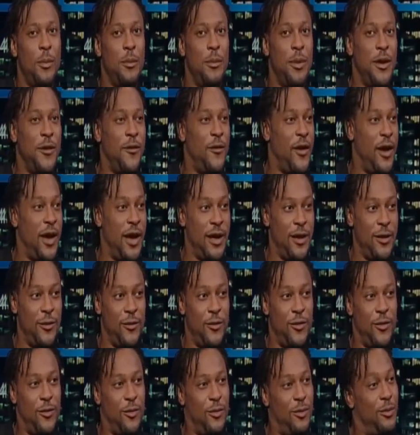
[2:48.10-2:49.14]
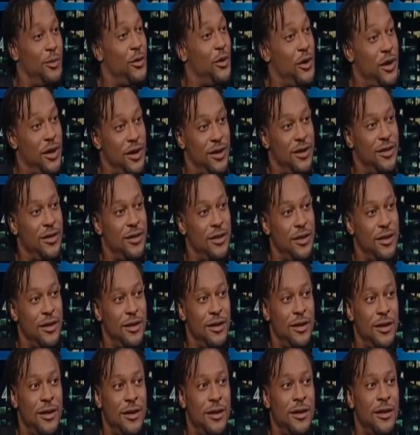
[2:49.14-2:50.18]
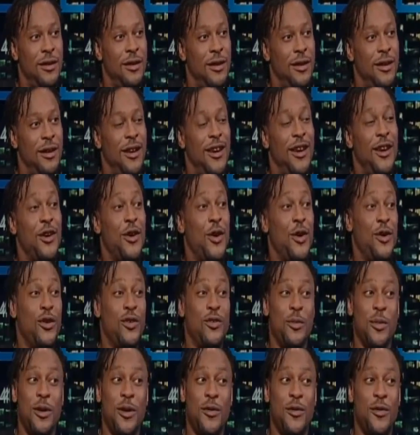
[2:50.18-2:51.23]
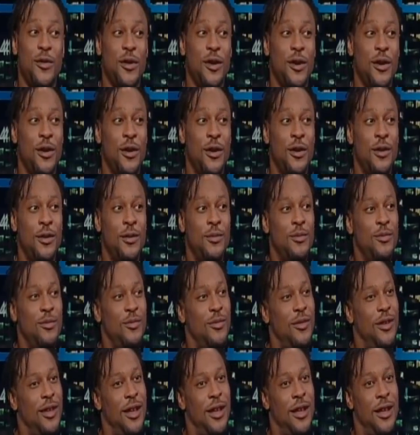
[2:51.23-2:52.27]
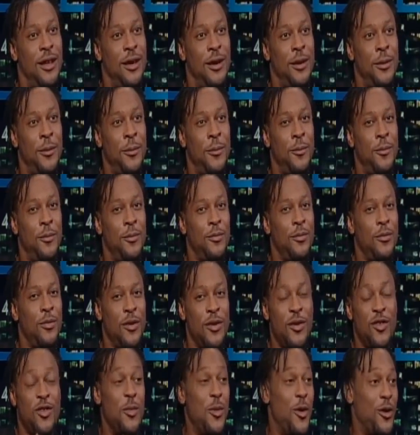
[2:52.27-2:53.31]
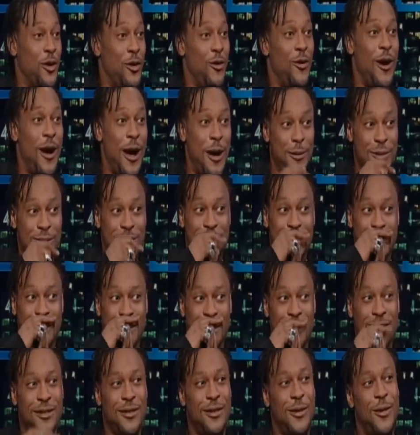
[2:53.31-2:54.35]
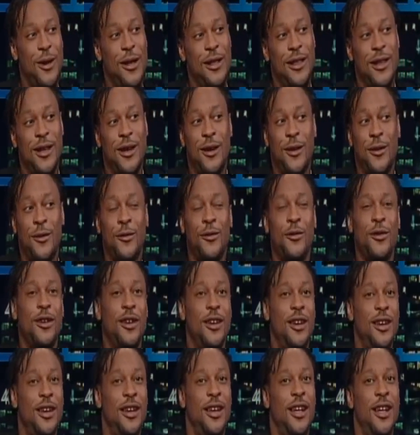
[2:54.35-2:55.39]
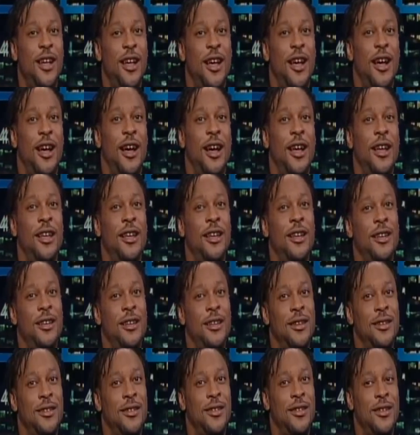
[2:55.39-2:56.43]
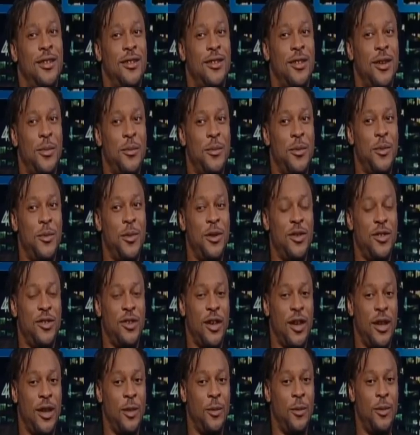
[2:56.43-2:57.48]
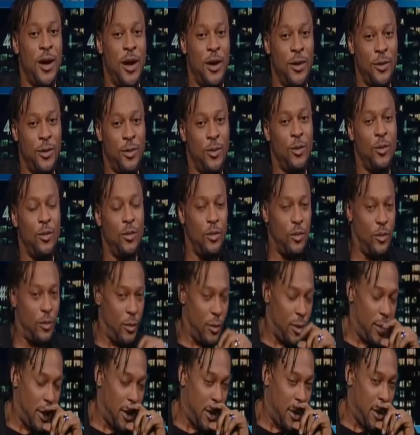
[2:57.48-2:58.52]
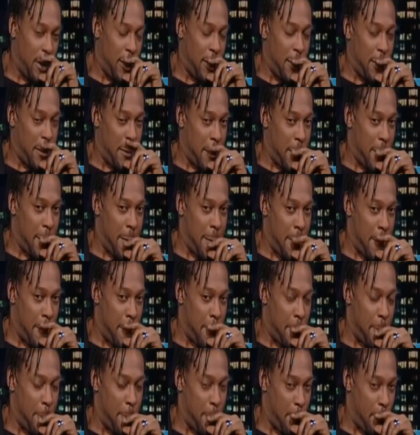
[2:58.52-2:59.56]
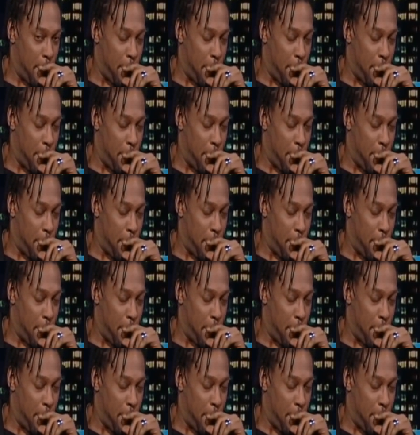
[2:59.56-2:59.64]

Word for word: big fan of Prince and yeah. Curtis Mayfield mm -hmm. and um, Smokey Robinson. Yeah. I love. I, it's, it's something to be said about um,